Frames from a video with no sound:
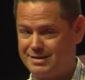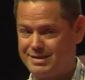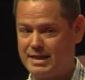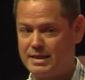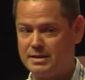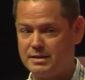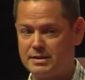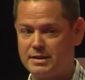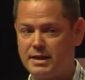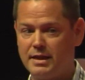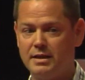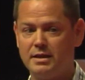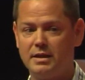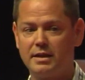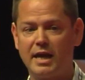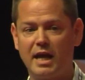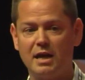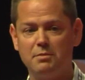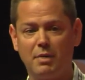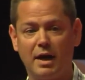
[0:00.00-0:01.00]
tends to
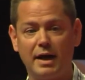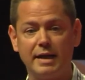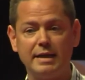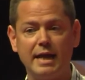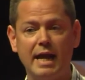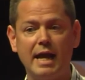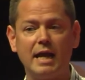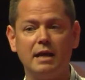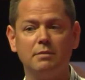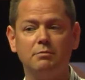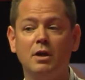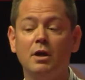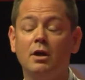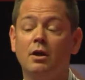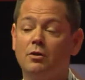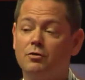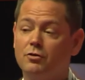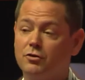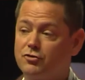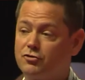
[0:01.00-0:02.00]
indicate by name,
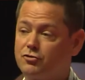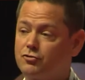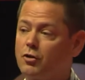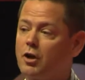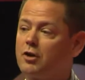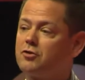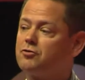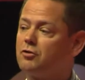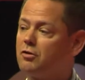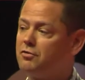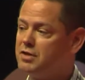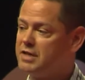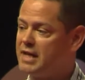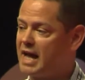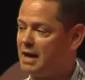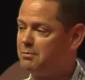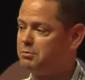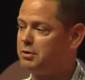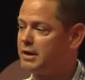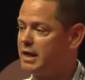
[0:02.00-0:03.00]
the structure of the
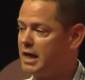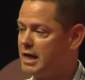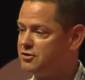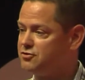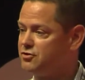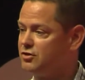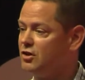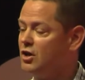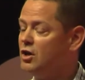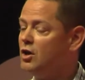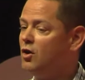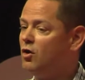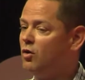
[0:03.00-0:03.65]
application,